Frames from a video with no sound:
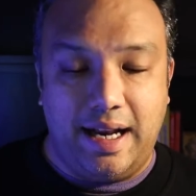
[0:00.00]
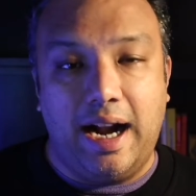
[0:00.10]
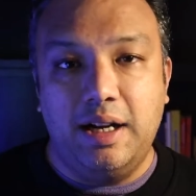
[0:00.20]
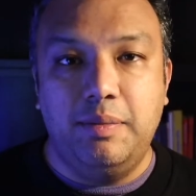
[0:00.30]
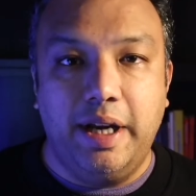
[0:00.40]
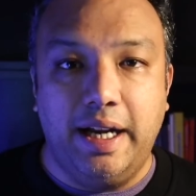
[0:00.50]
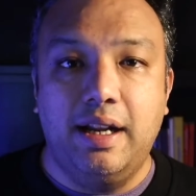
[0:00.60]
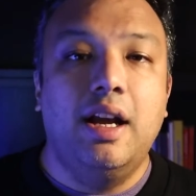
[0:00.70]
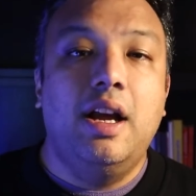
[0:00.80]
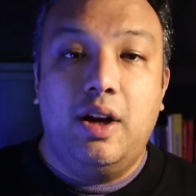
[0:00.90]
Heartbleed
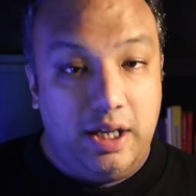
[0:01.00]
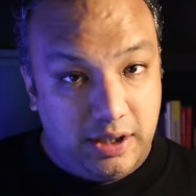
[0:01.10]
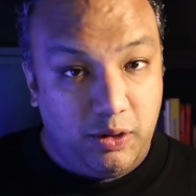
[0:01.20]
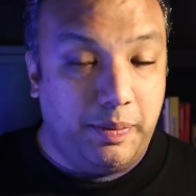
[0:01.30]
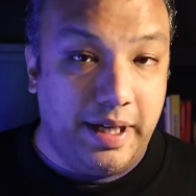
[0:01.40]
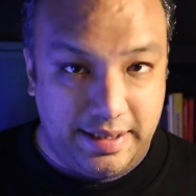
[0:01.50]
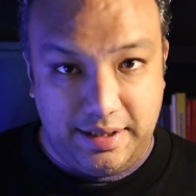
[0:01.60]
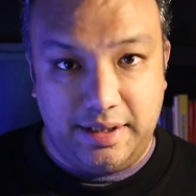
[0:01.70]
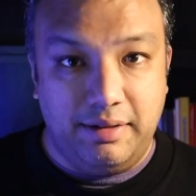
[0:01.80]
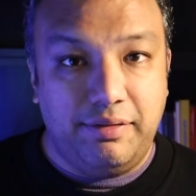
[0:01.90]
is an
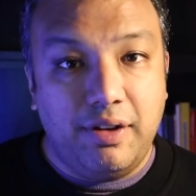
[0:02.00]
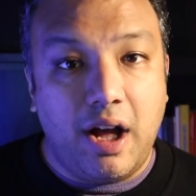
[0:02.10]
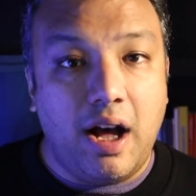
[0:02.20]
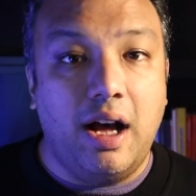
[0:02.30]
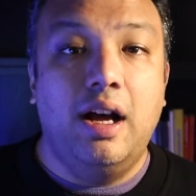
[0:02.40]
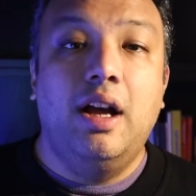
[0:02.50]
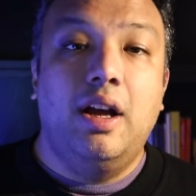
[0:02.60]
OpenSSL flaw